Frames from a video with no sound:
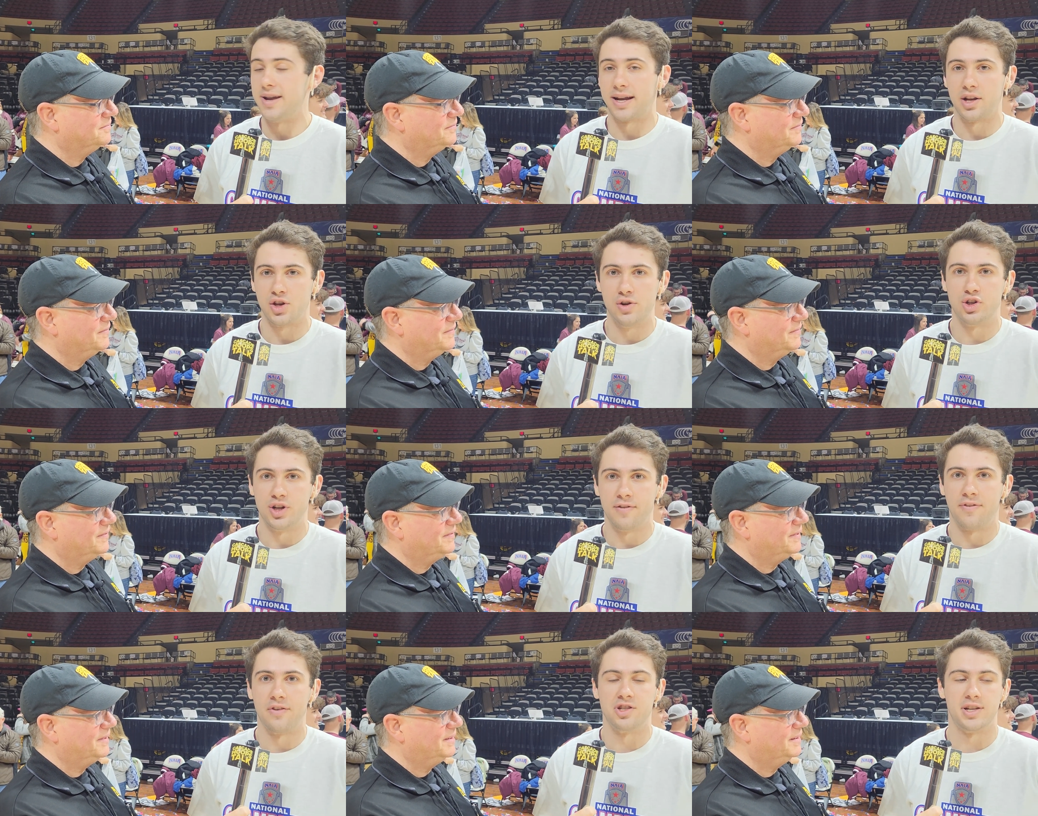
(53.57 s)
Speaker 1: making a huge
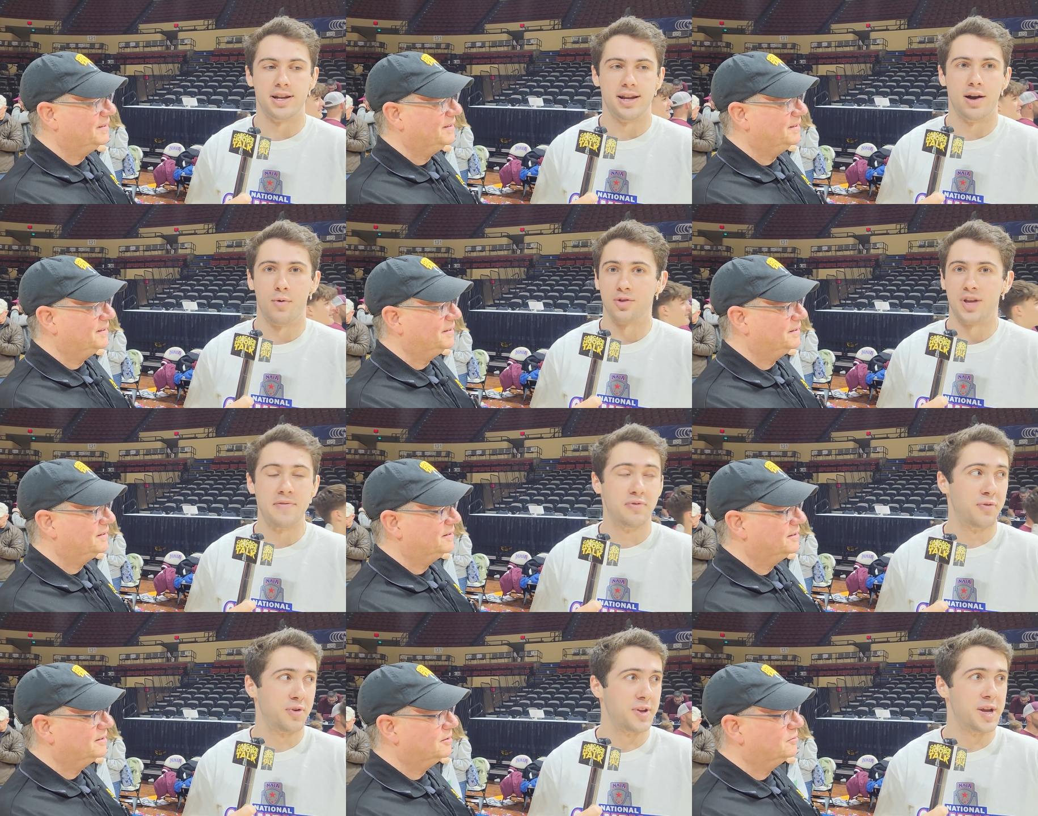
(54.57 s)
difference, and uh, we're
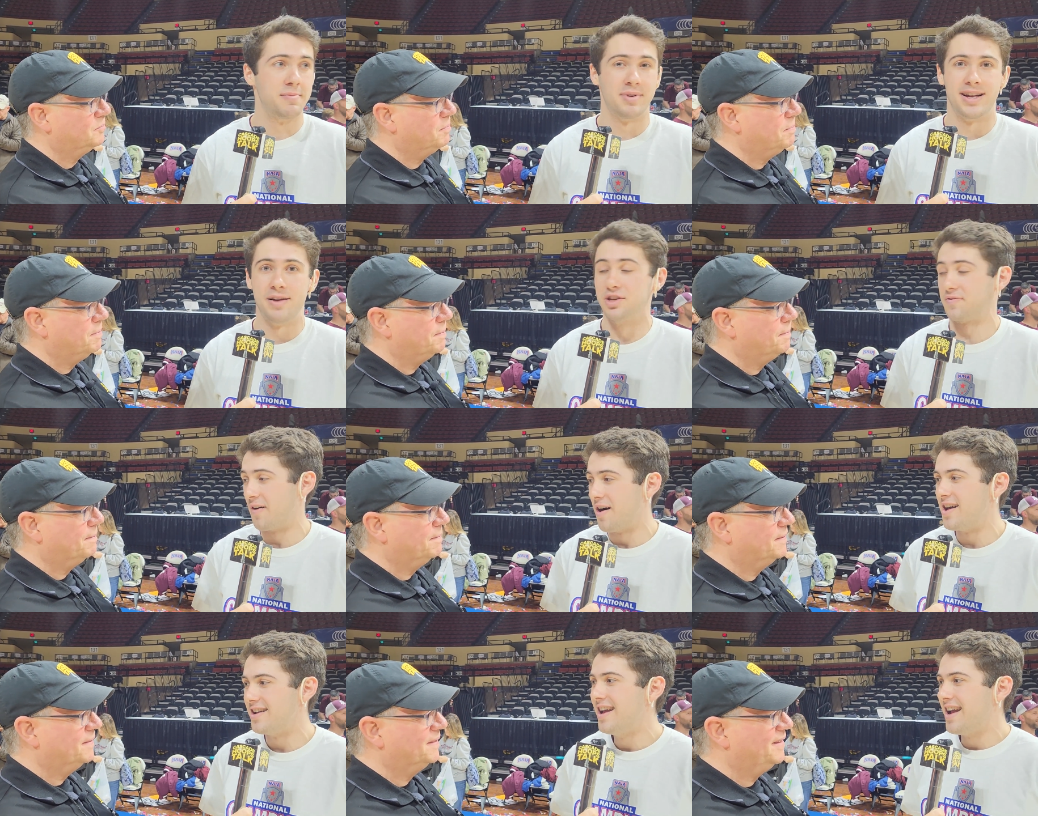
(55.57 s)
thankful for them. But it was
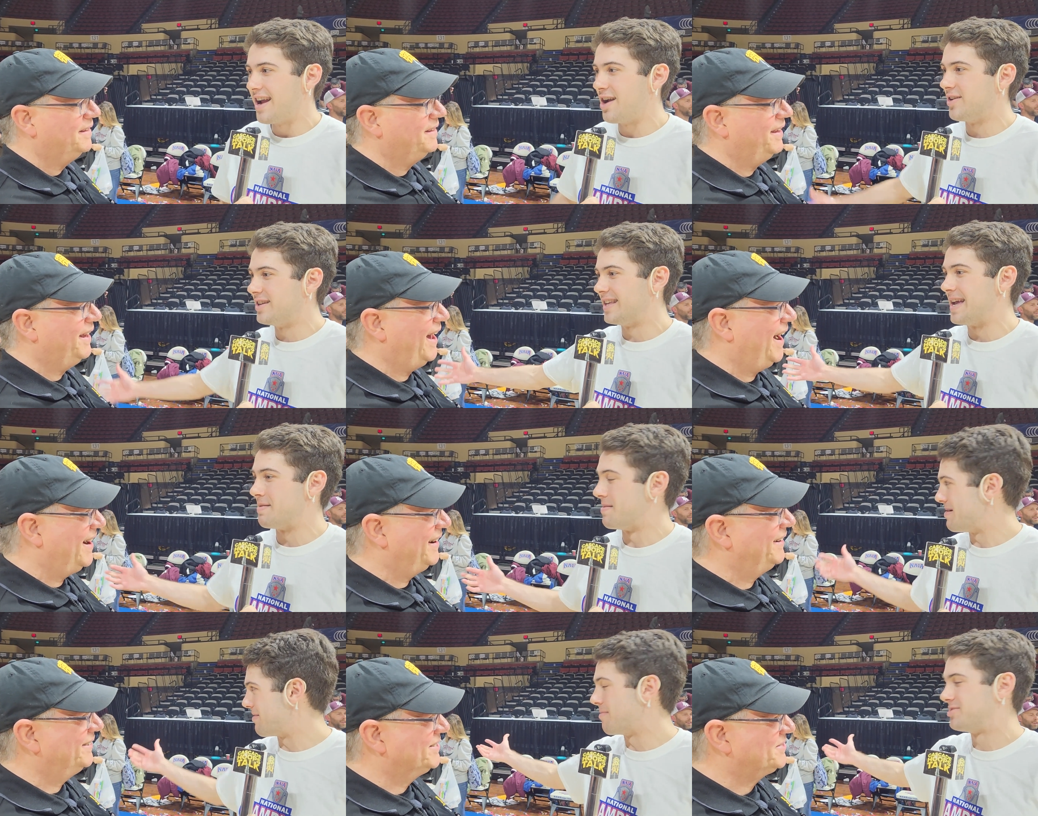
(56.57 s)
fun hearing yeah,
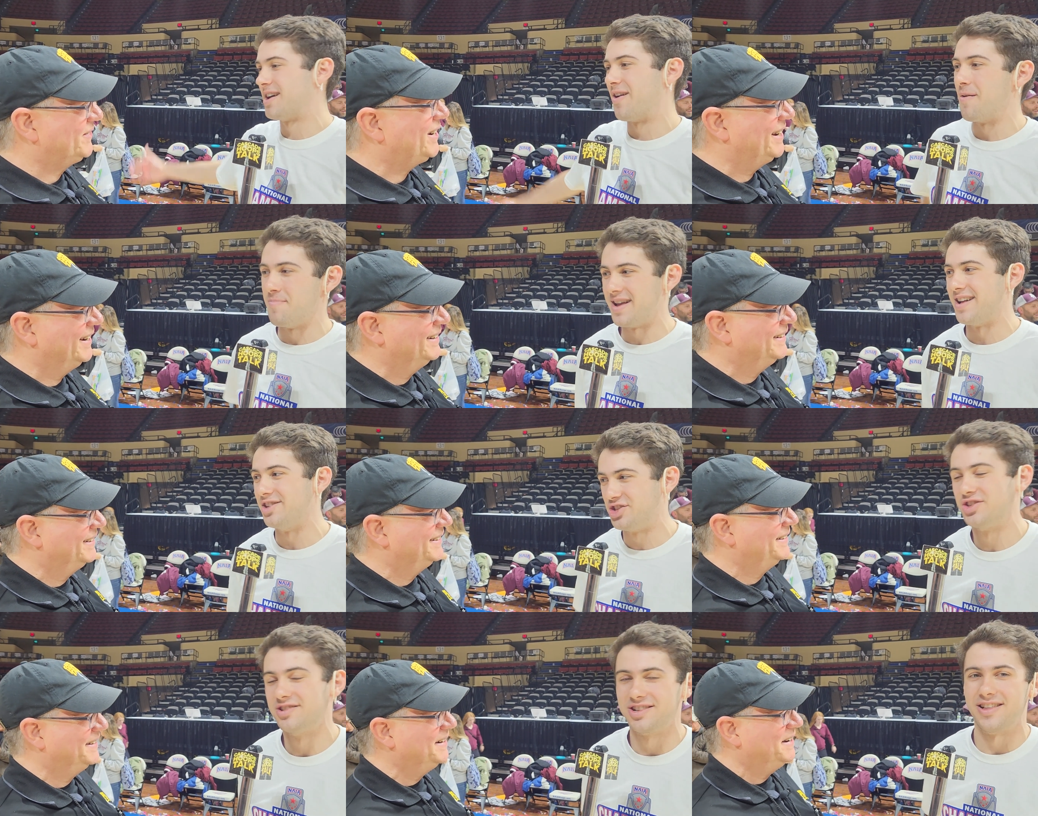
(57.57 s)
them, here on fun. bench,
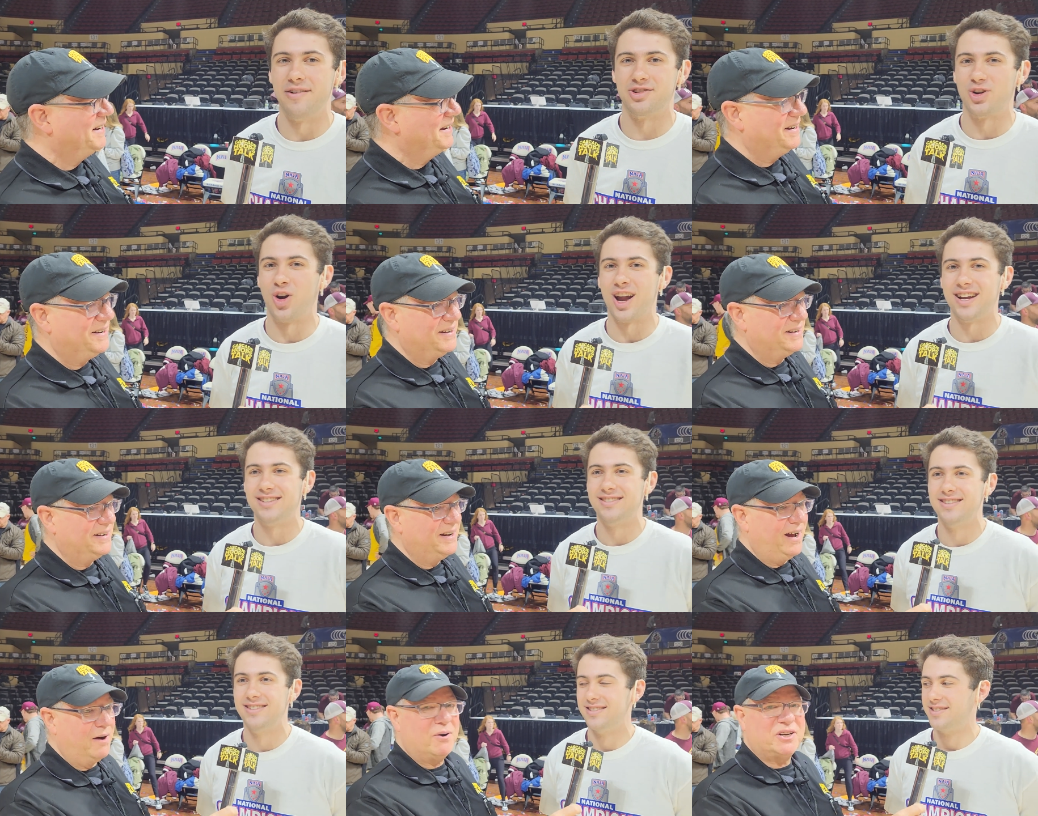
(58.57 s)
so that was great.
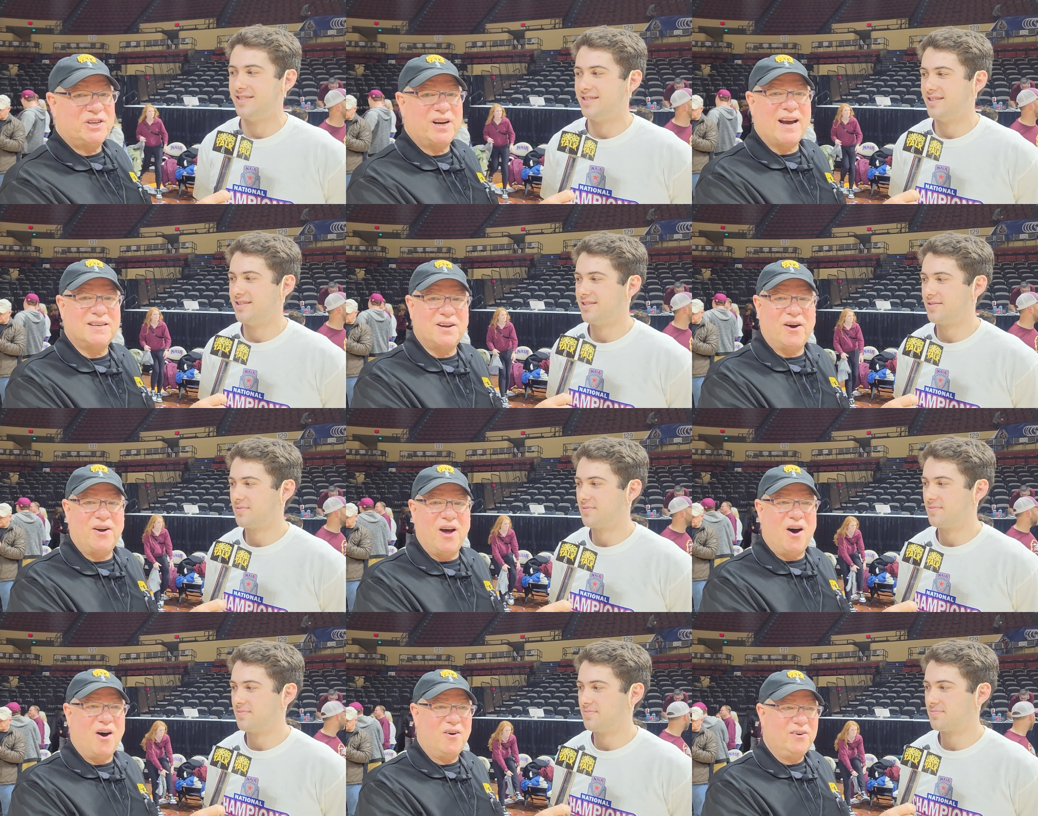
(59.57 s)
Speaker 2: And what you guys don't
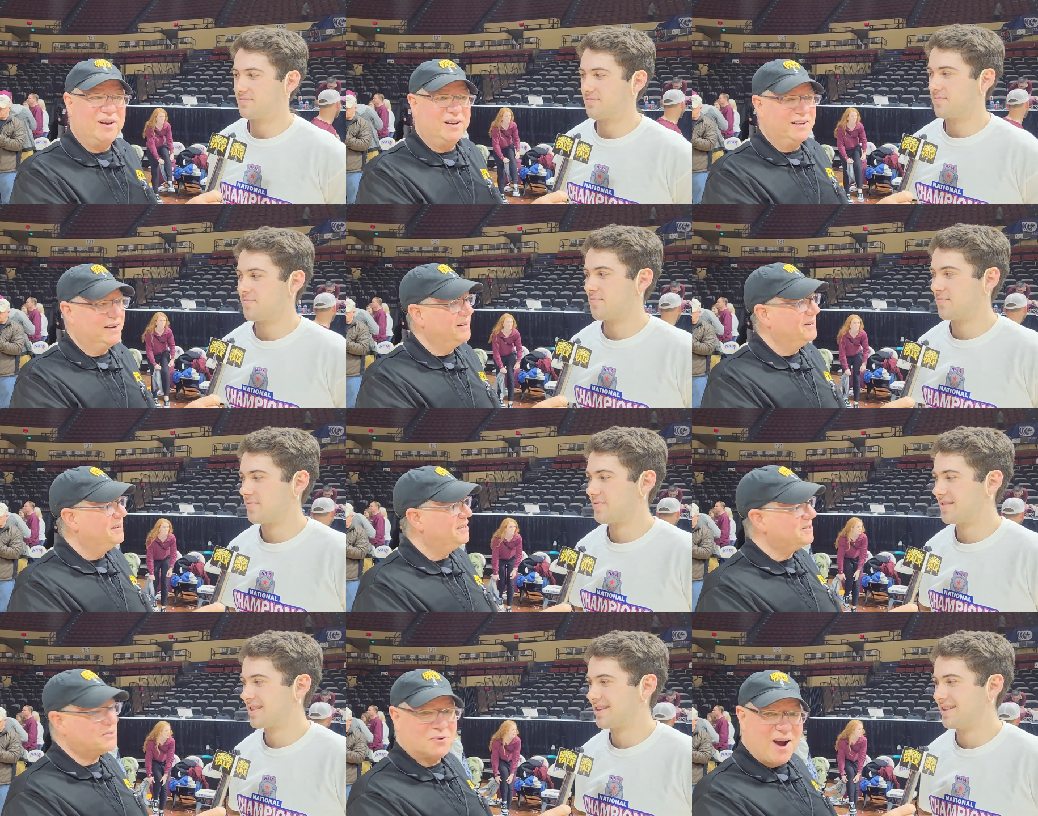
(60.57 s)
know,
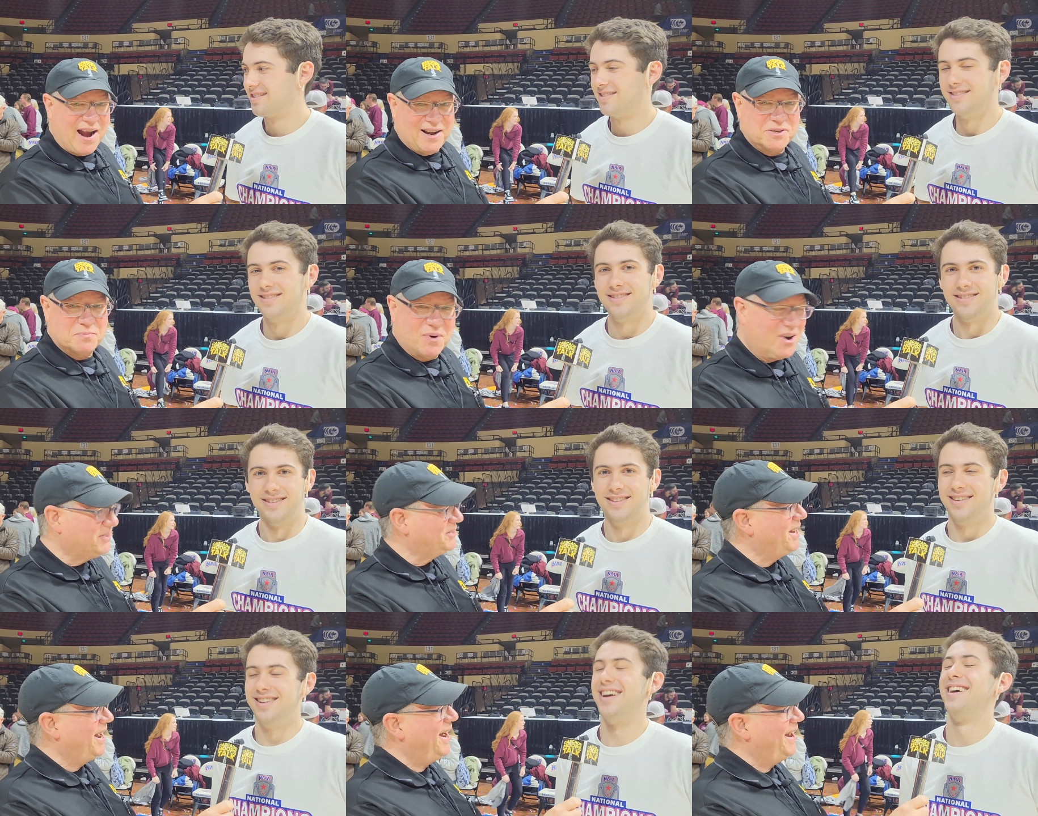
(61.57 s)
this is Ryley's birthday.